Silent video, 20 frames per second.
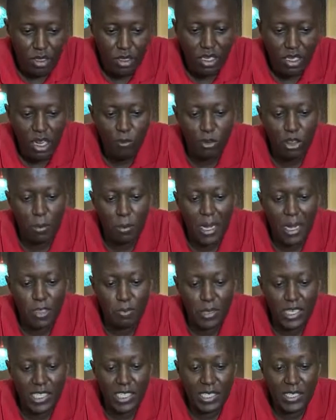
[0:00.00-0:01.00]
Now, for the
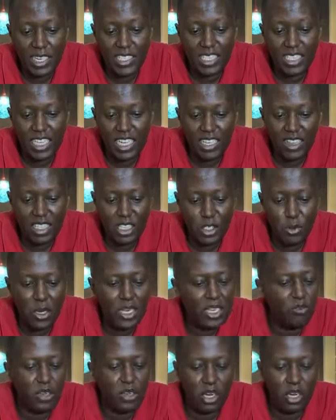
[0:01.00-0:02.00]
basmati rice here, this
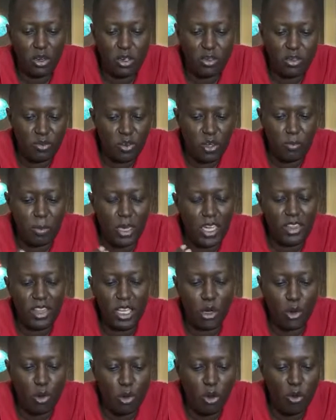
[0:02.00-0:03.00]
one, even by the
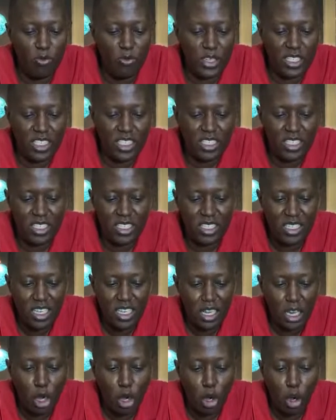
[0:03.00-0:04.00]
look of it, it's
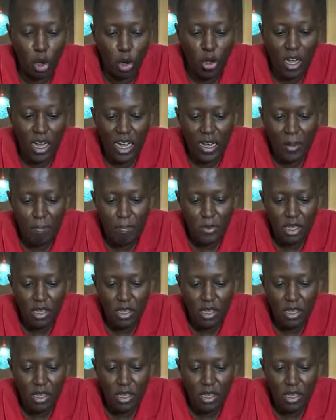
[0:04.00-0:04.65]
longer.